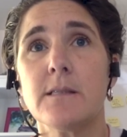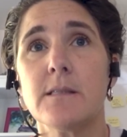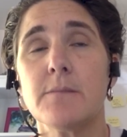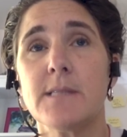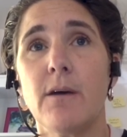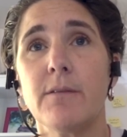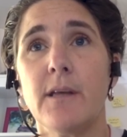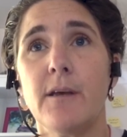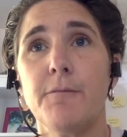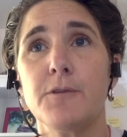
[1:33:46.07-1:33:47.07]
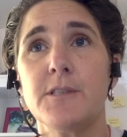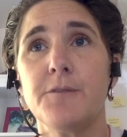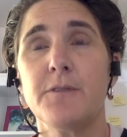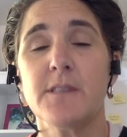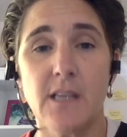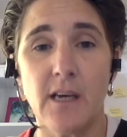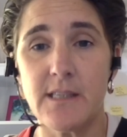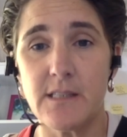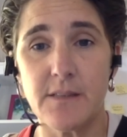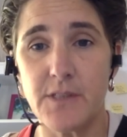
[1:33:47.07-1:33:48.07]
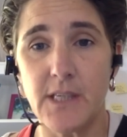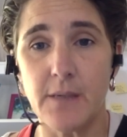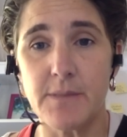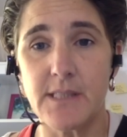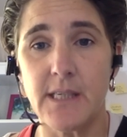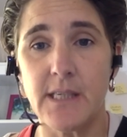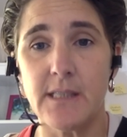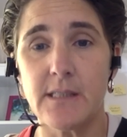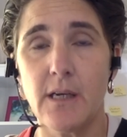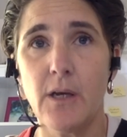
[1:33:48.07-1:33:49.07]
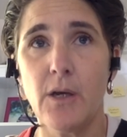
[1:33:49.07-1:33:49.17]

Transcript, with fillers: systems out there for different sizes of DMCs.